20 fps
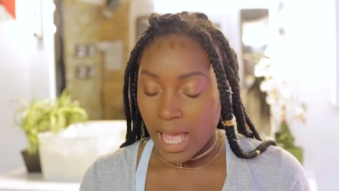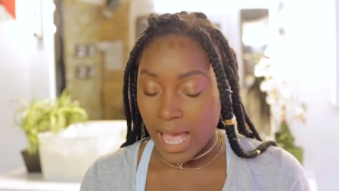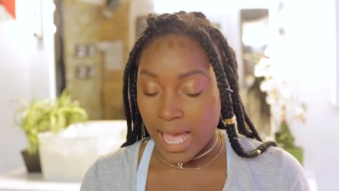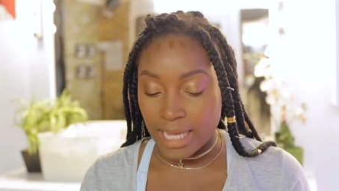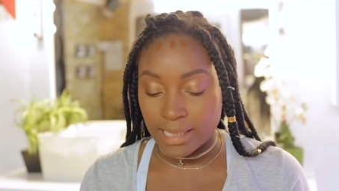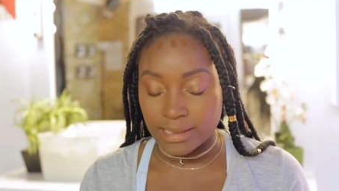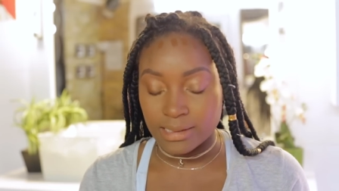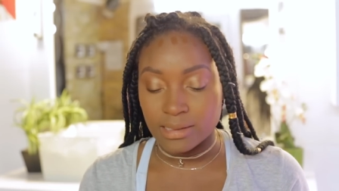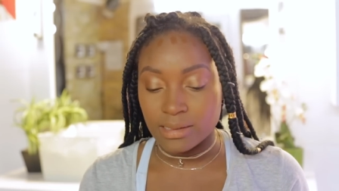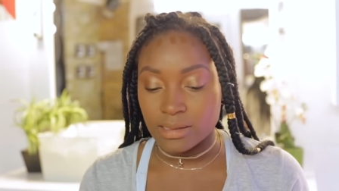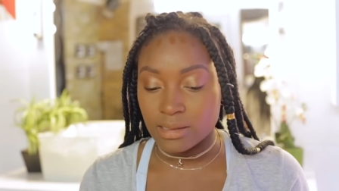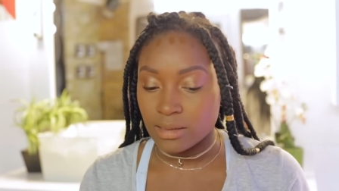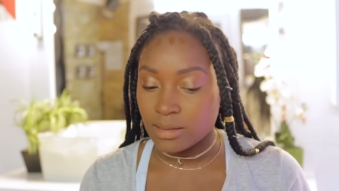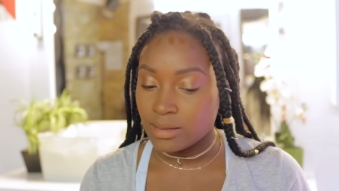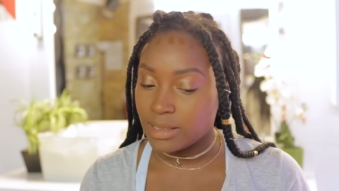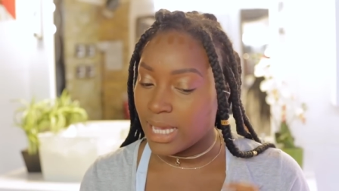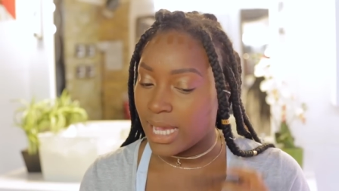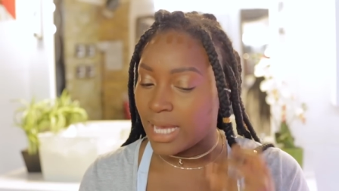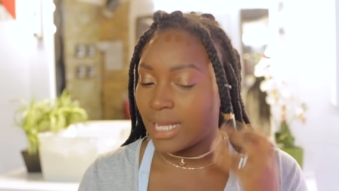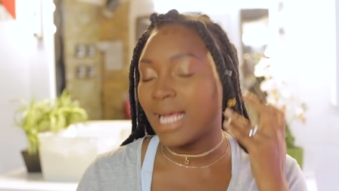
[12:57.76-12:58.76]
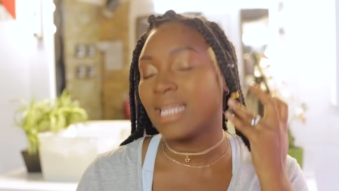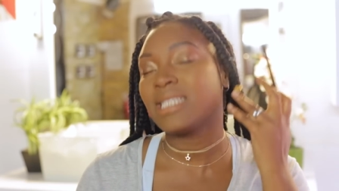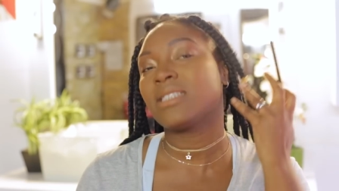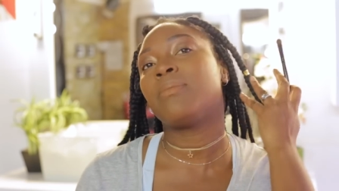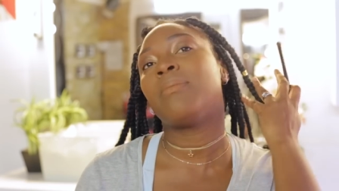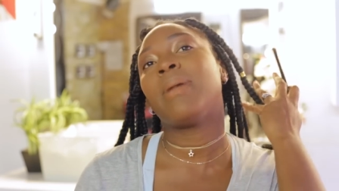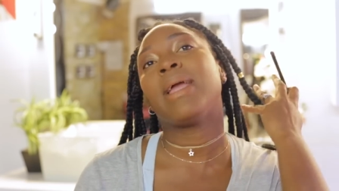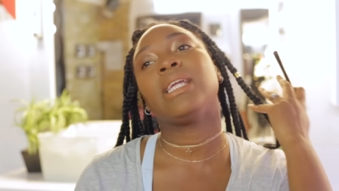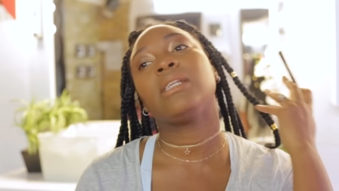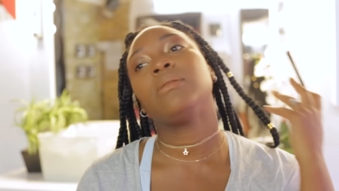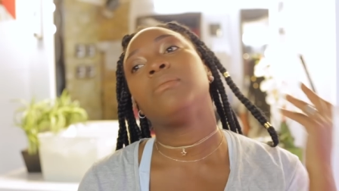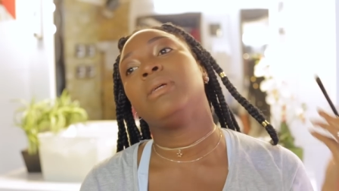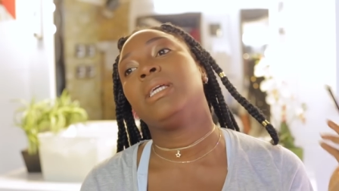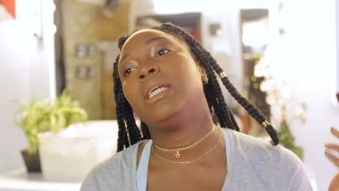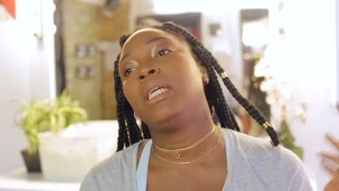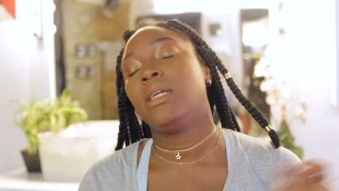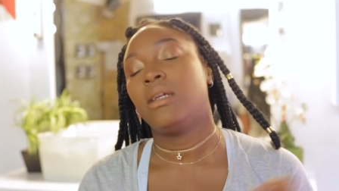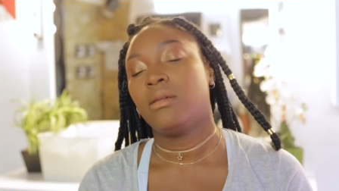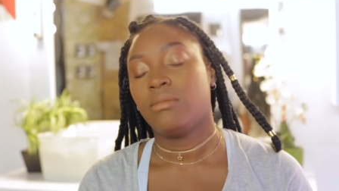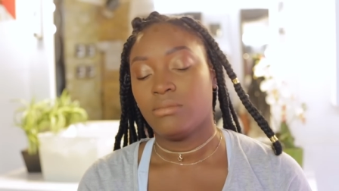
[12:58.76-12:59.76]
and yeah, that's made
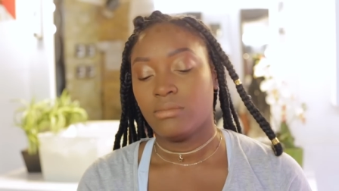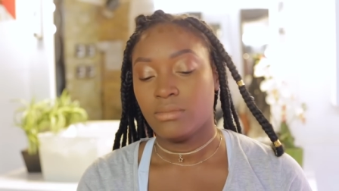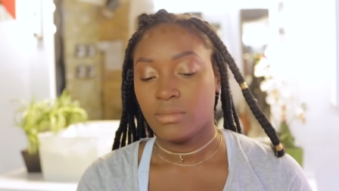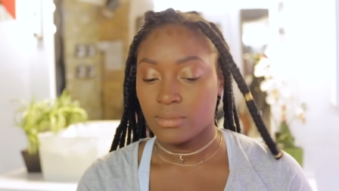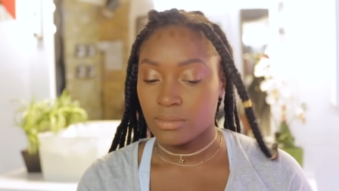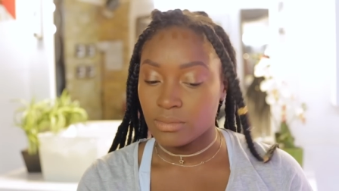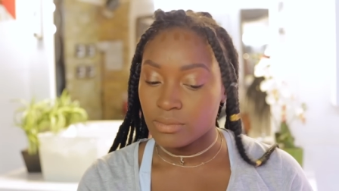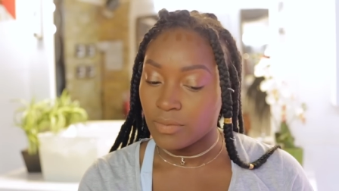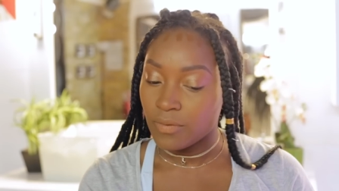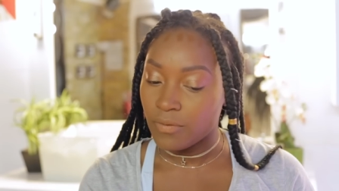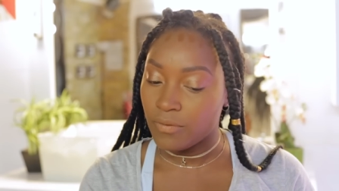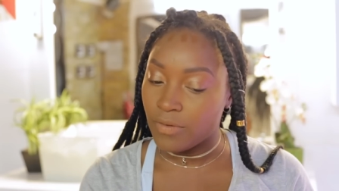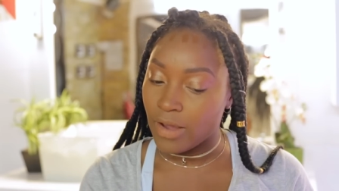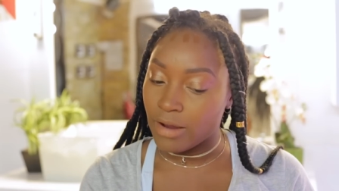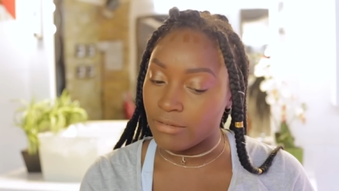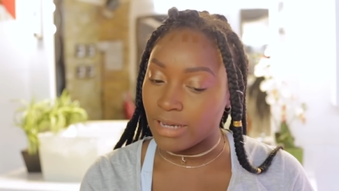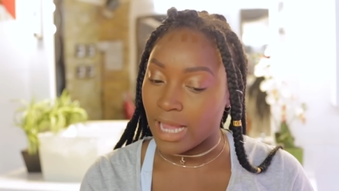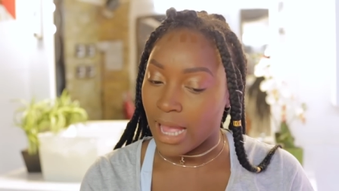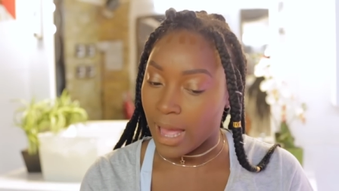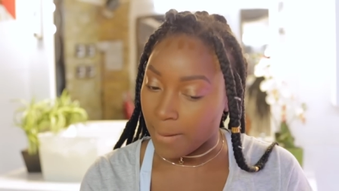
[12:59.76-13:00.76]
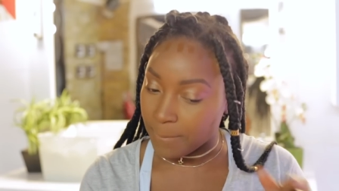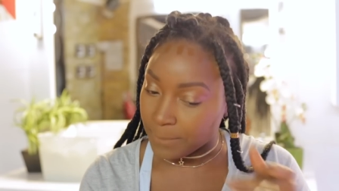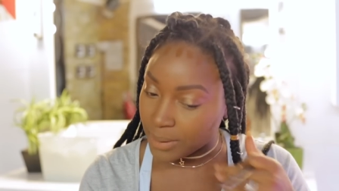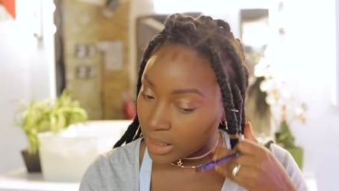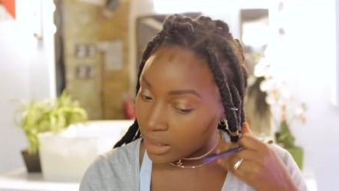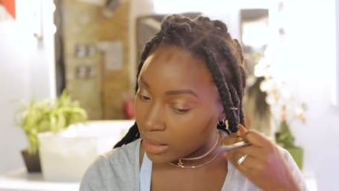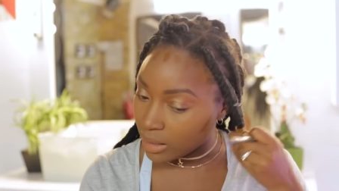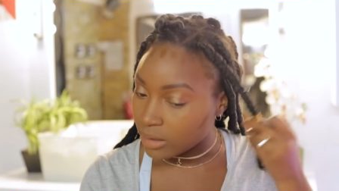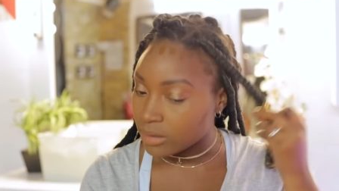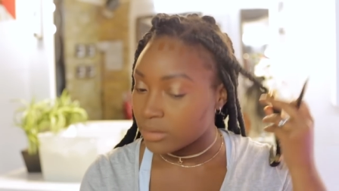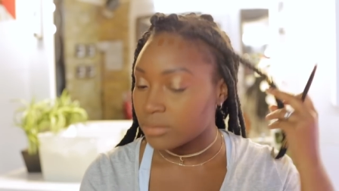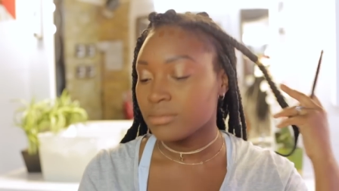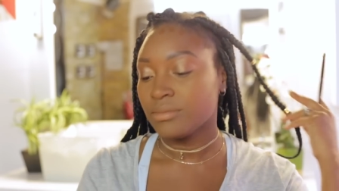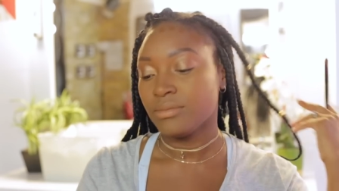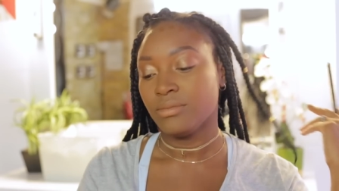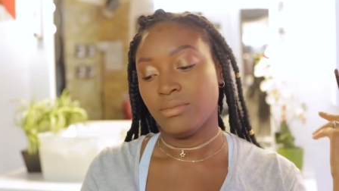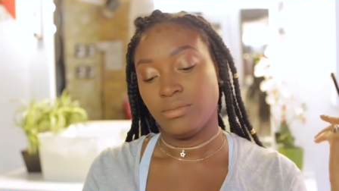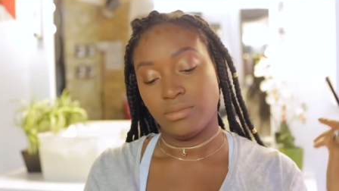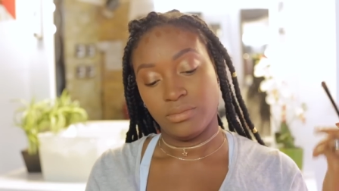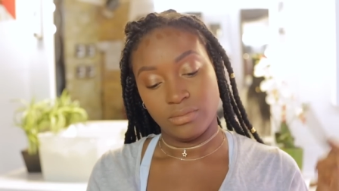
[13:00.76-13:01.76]
me very happy,
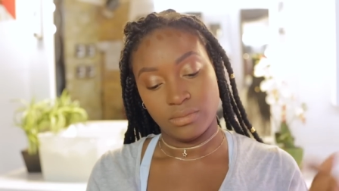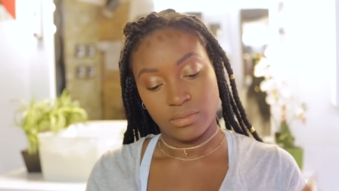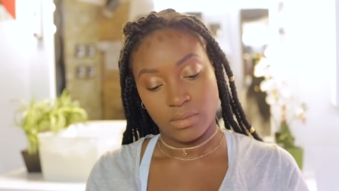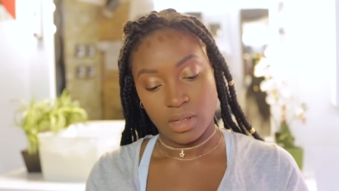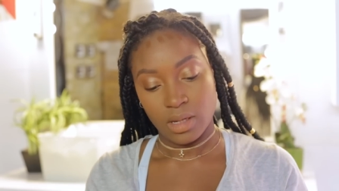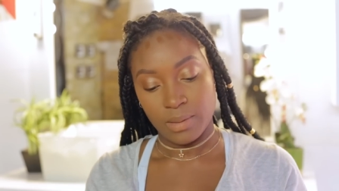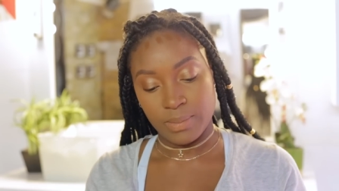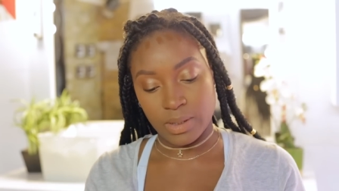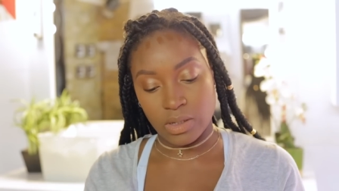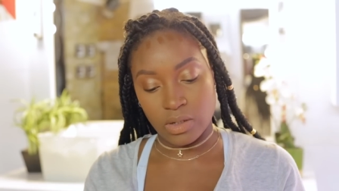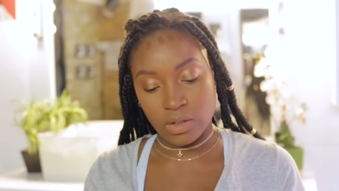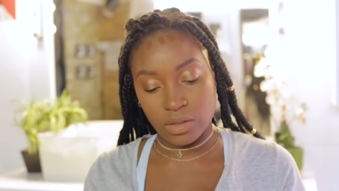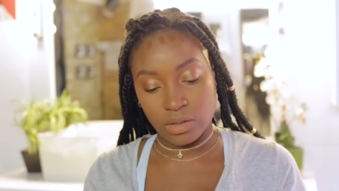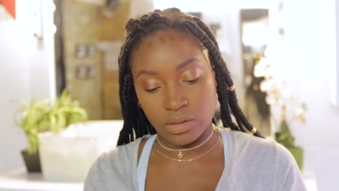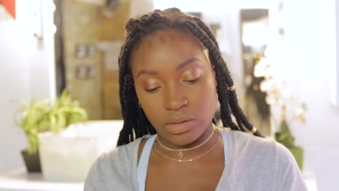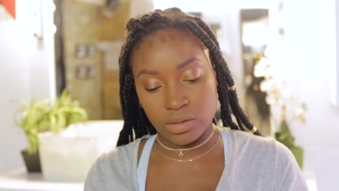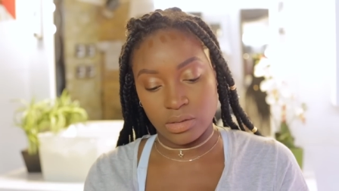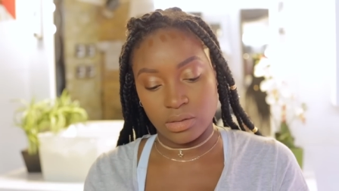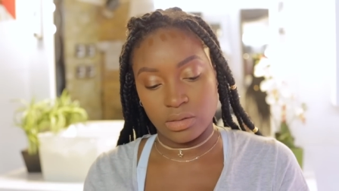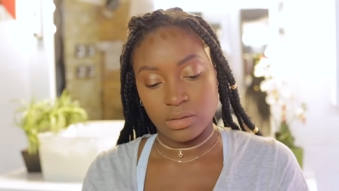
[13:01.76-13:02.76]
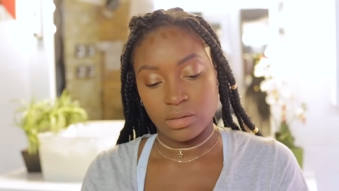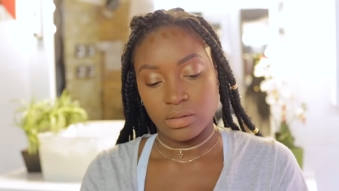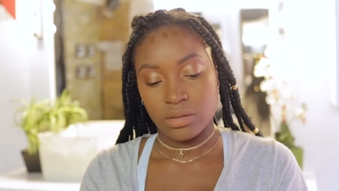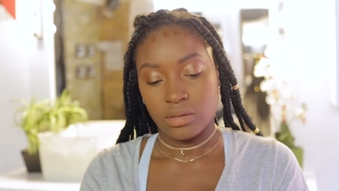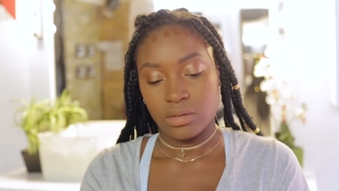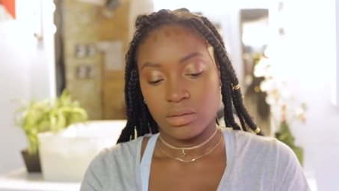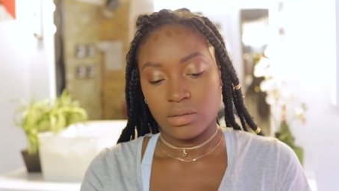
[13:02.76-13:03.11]
because